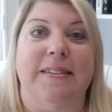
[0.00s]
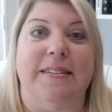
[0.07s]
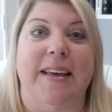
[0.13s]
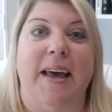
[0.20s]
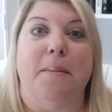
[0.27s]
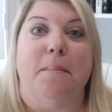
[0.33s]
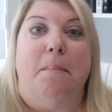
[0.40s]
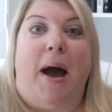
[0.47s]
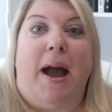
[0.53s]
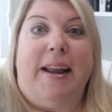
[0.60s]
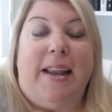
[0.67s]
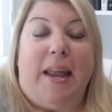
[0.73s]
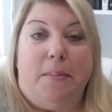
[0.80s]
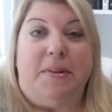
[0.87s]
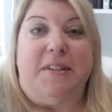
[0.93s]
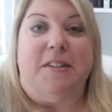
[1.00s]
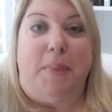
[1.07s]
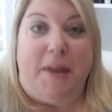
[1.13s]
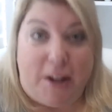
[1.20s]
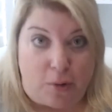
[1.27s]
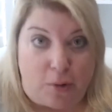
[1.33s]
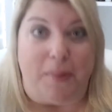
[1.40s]
said, "My name is
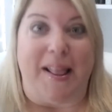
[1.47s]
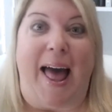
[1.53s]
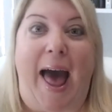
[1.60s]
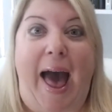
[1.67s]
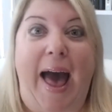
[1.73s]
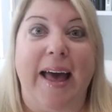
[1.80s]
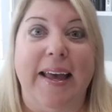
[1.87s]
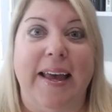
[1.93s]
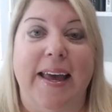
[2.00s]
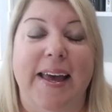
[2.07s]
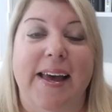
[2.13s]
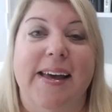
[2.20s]
Peter Black,